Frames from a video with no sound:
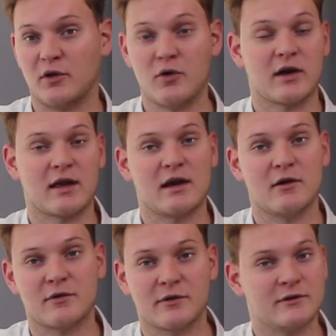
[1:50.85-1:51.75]
look at any
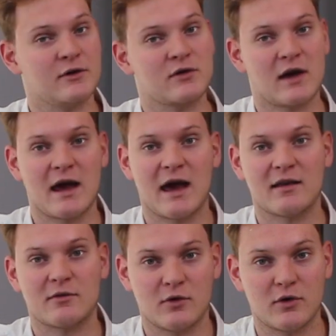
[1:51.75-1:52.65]
of the results I
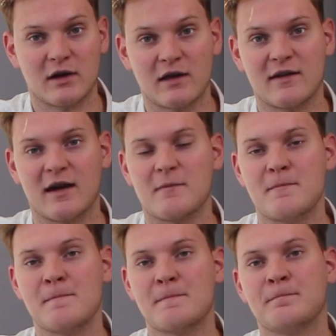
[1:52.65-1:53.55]
had during that time.